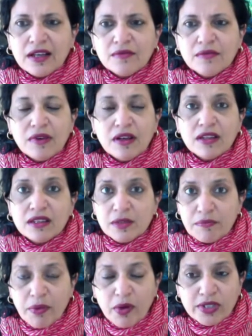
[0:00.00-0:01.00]

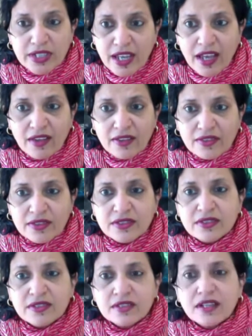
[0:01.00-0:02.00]
The
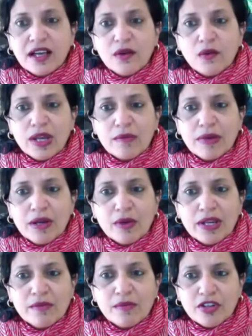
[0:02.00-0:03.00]
podcasts, the 1M
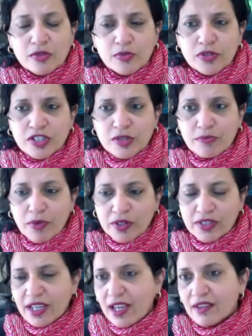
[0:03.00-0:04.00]
by 1M Entrepreneurship
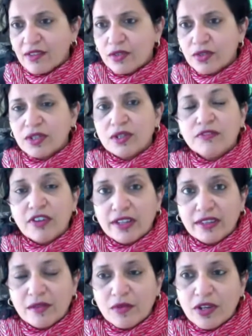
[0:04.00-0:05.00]
podcast, you can
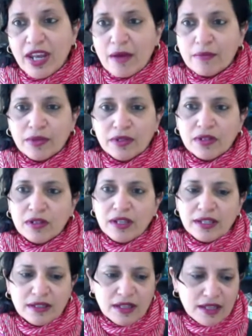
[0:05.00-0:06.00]
find them on
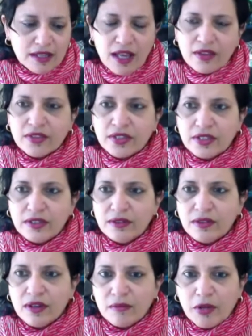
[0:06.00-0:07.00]
Apple and
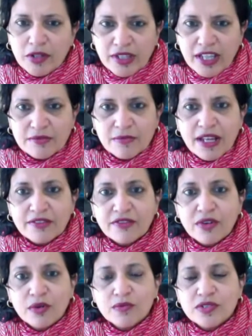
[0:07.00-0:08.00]
other podcast
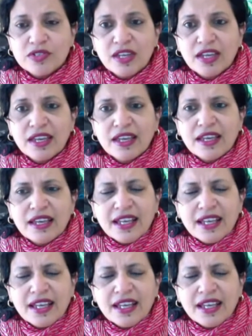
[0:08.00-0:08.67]
platforms.